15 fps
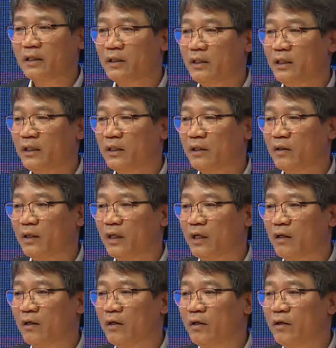the
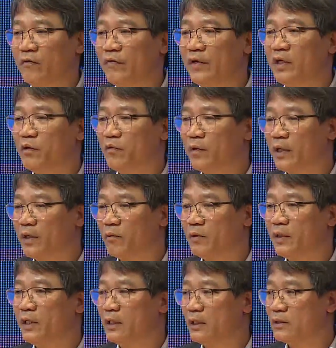farewell
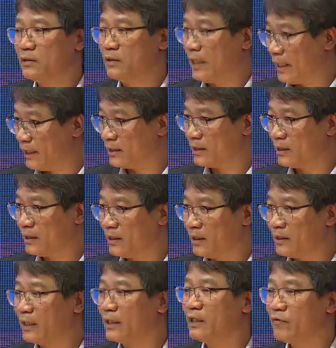dinner tonight.
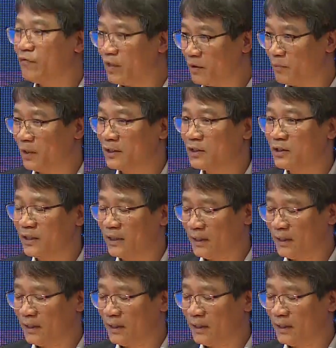Thank you very much.